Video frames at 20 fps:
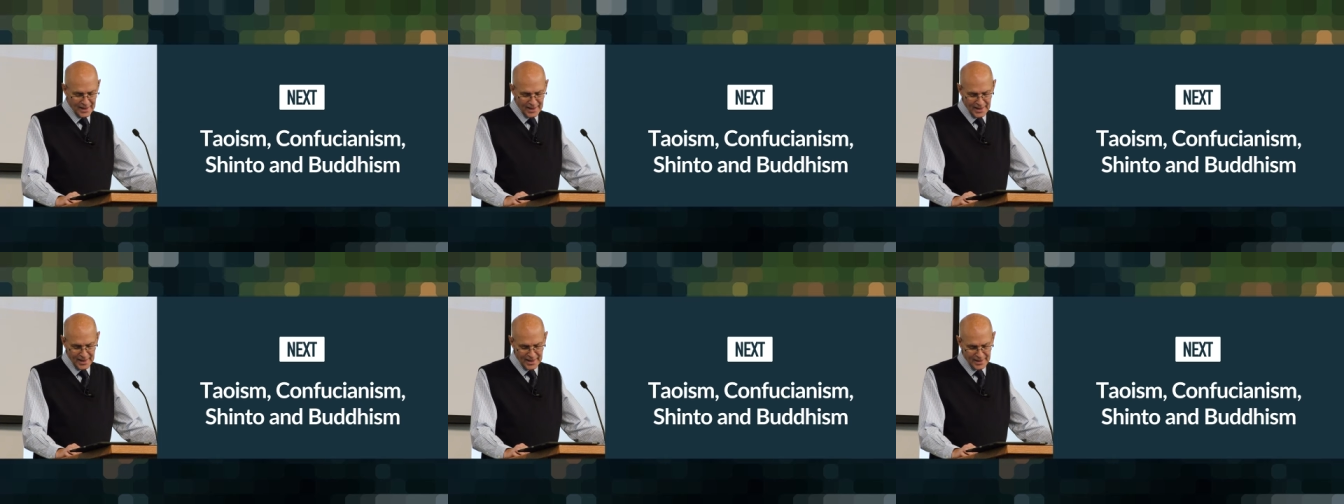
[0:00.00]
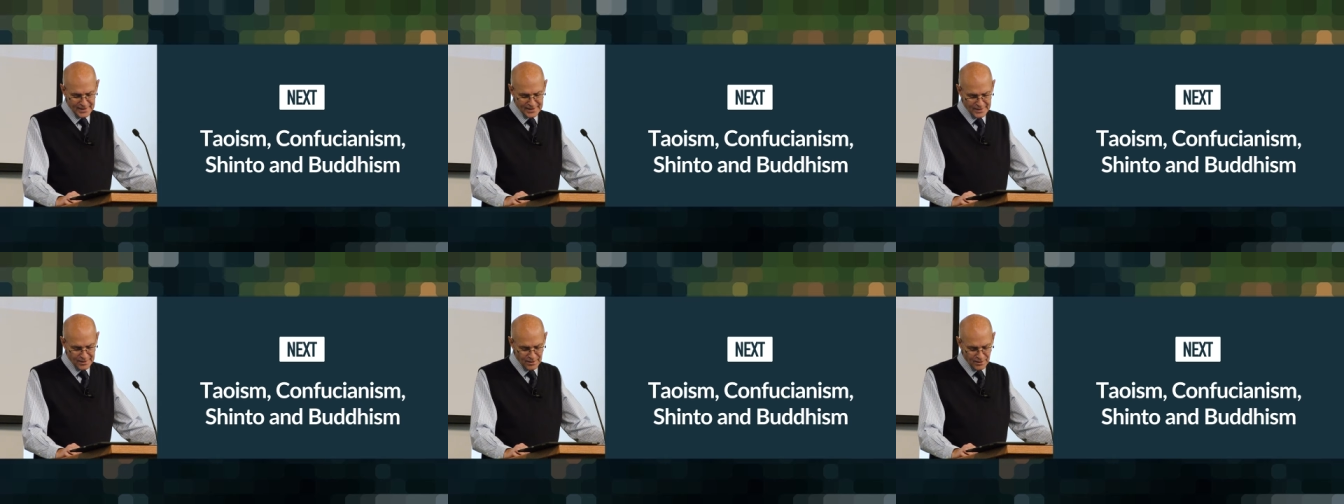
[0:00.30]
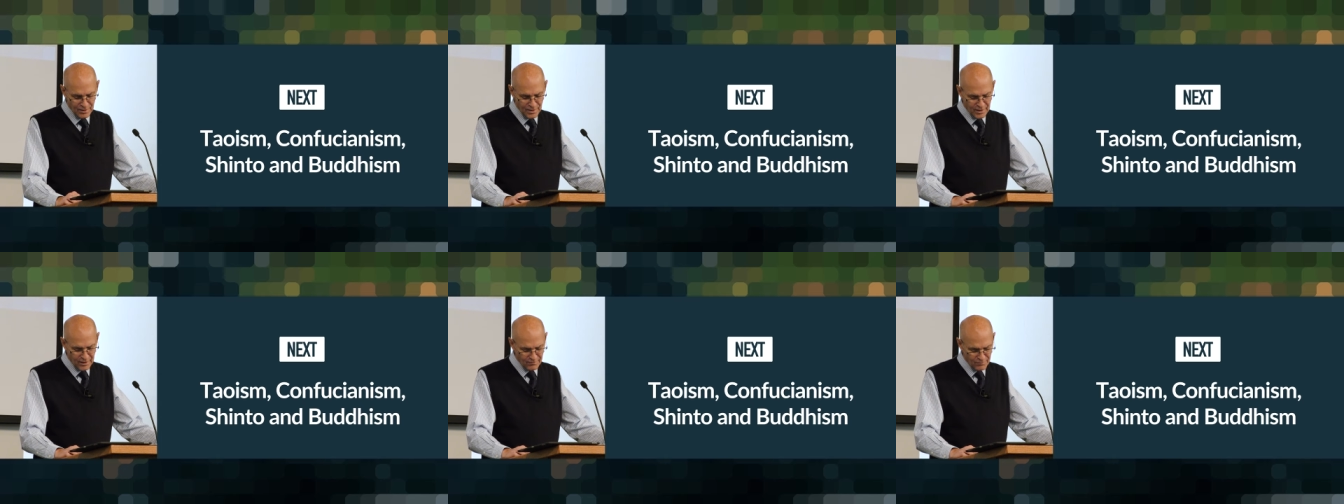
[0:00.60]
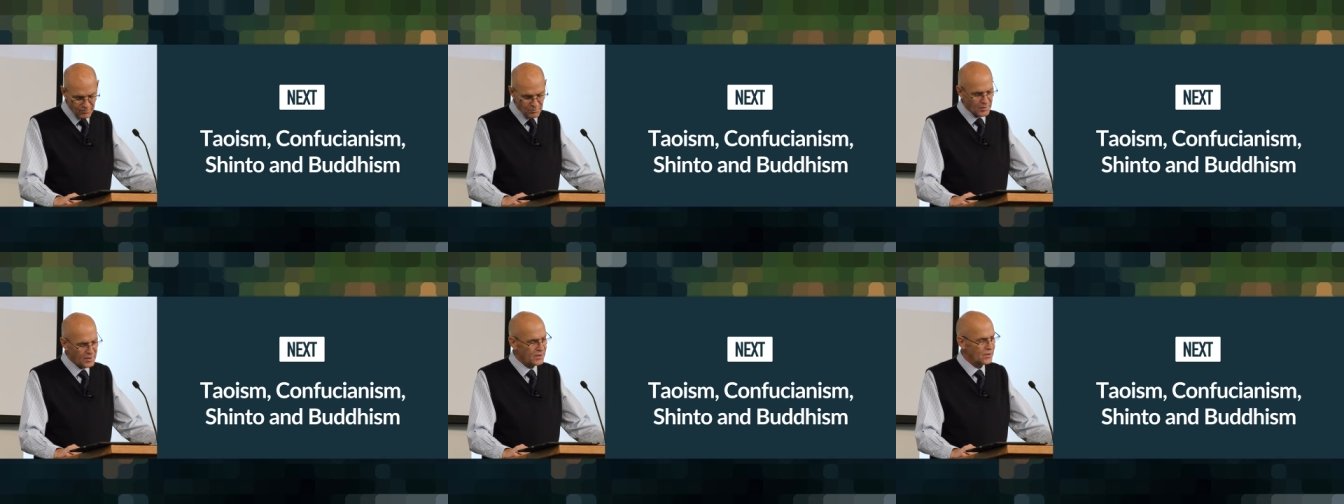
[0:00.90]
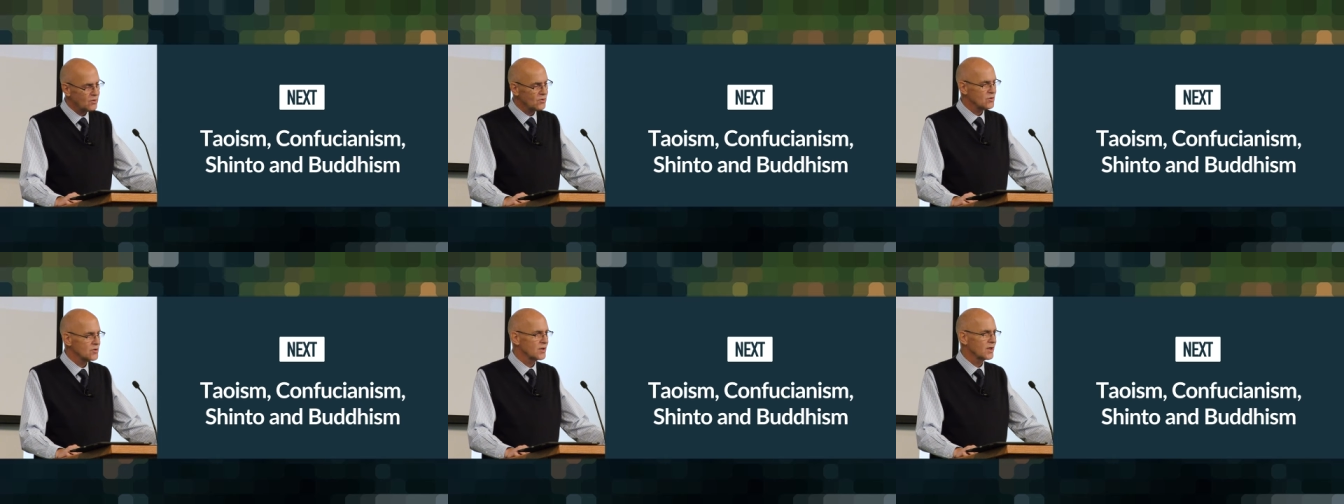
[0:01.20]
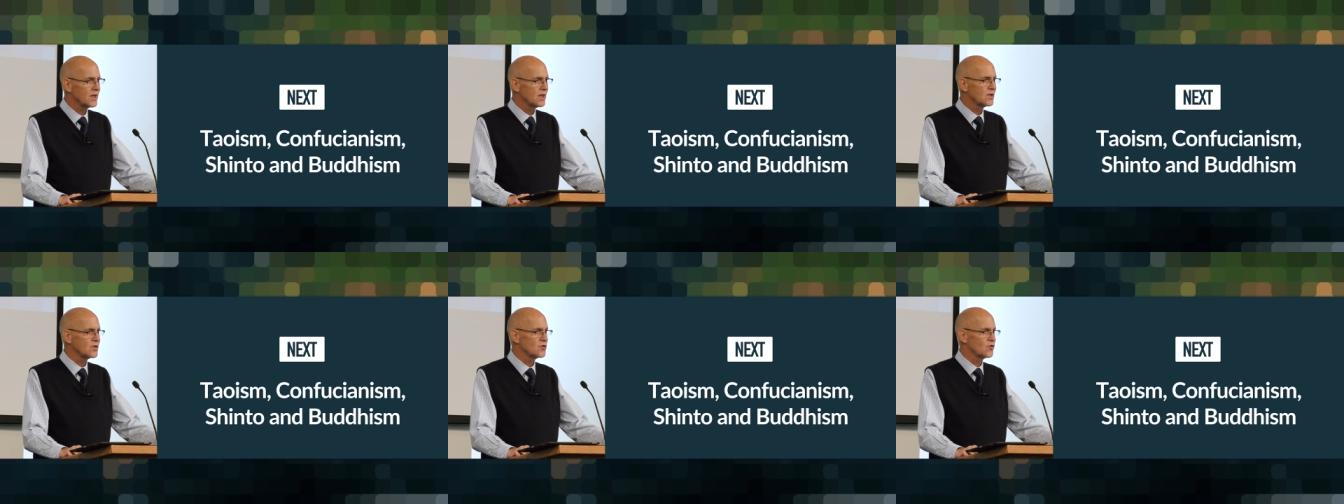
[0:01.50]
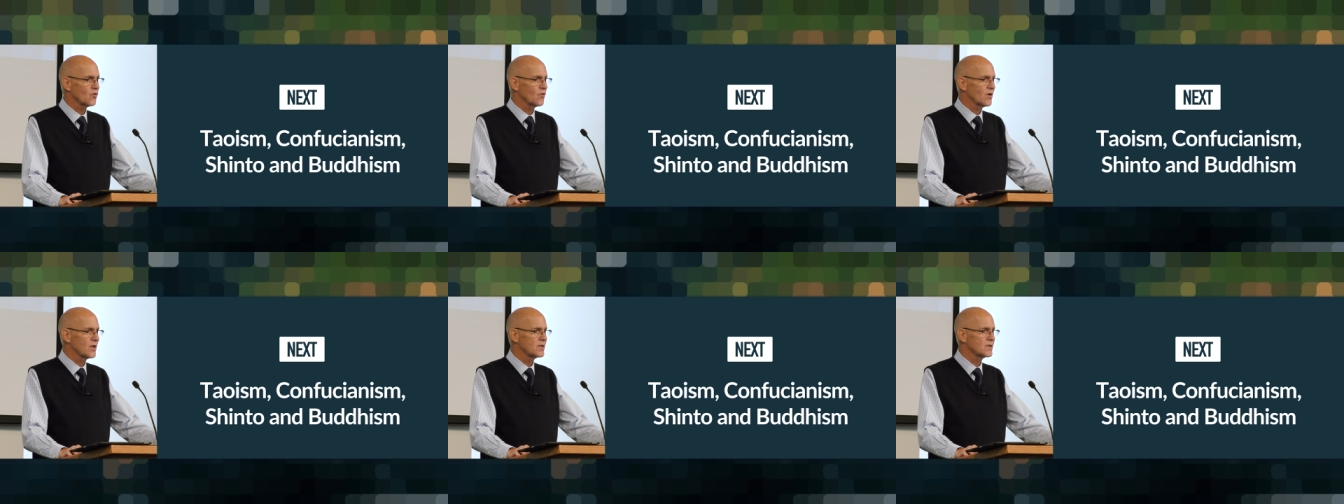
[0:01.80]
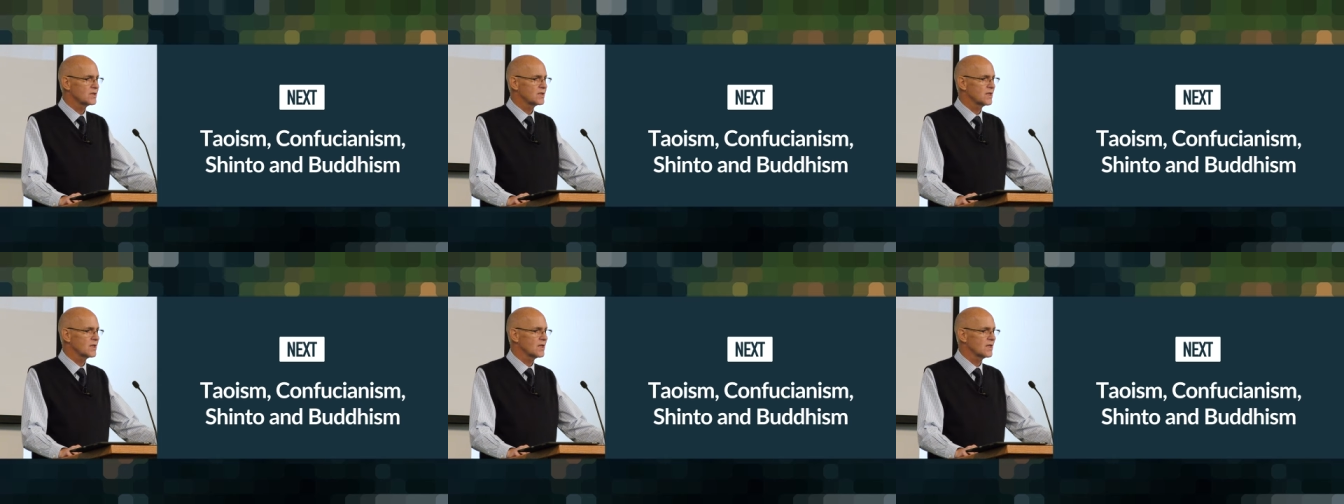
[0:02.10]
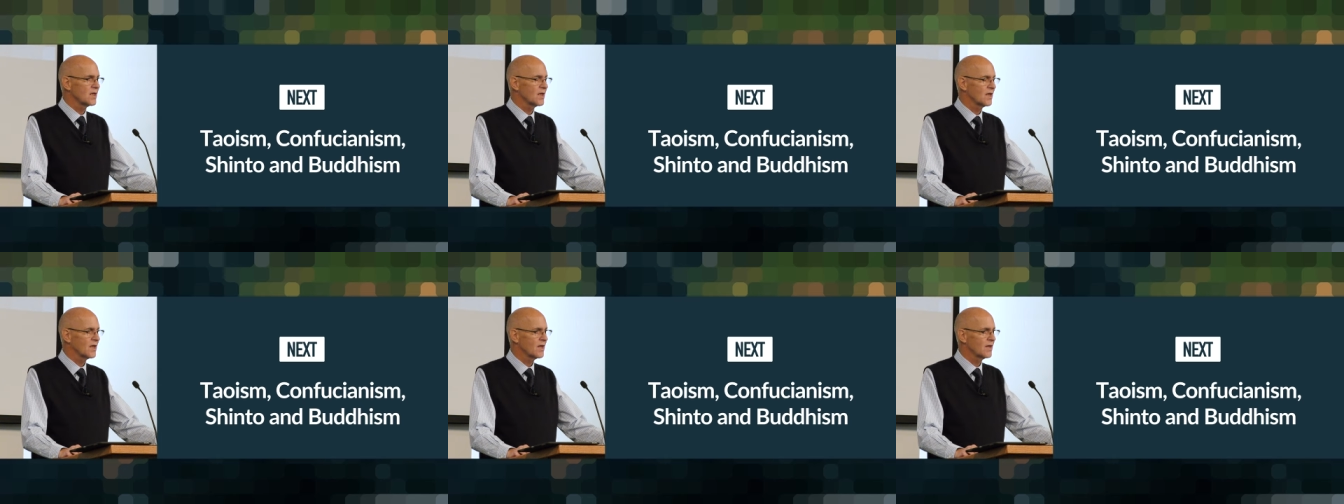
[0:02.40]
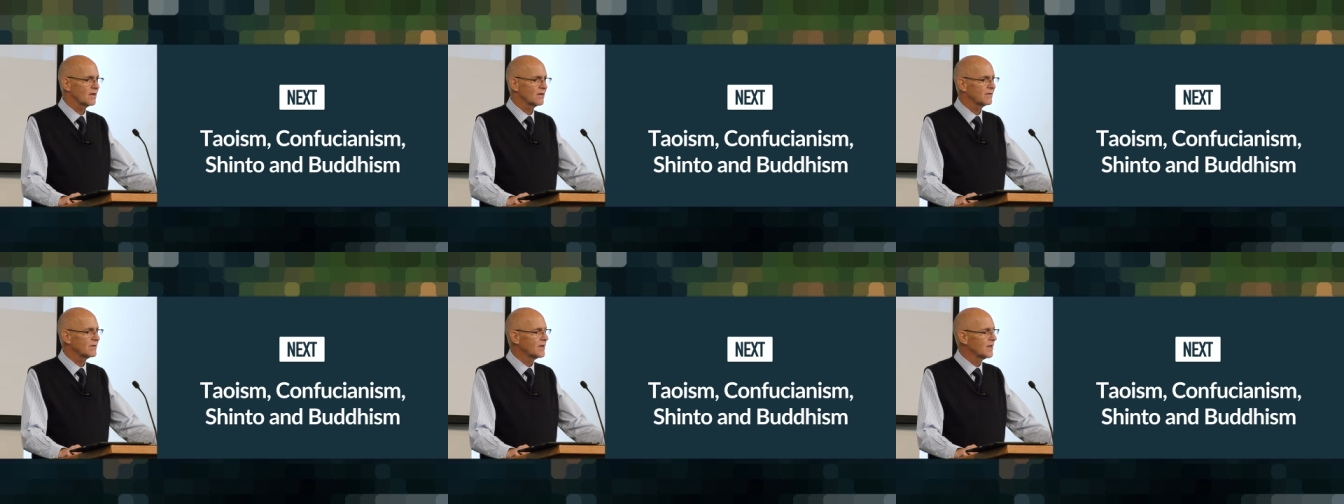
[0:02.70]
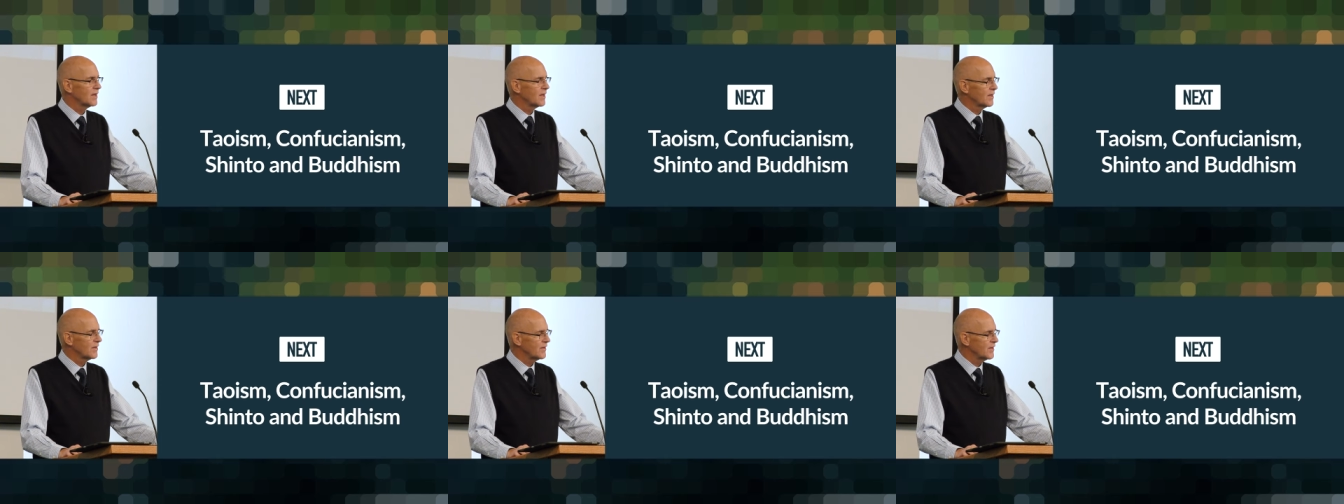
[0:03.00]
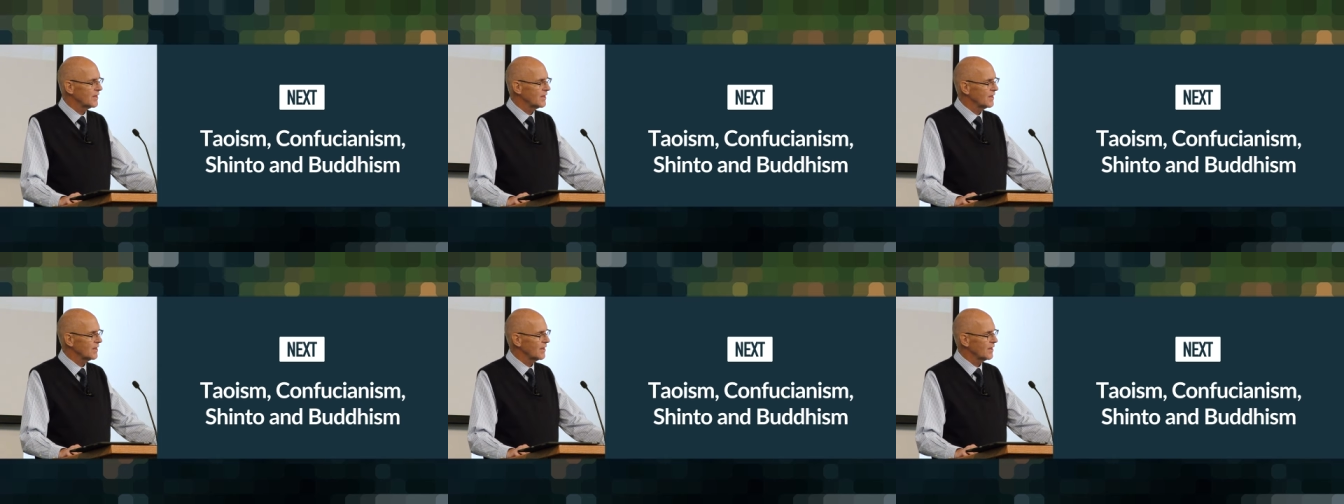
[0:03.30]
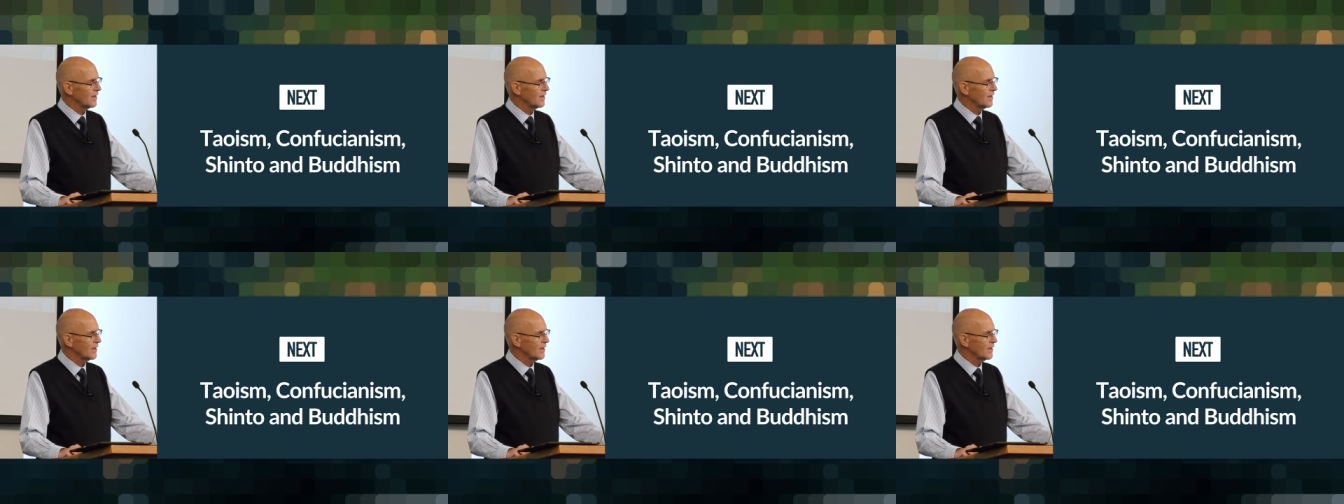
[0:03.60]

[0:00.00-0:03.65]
and everybody usually enjoys the, the,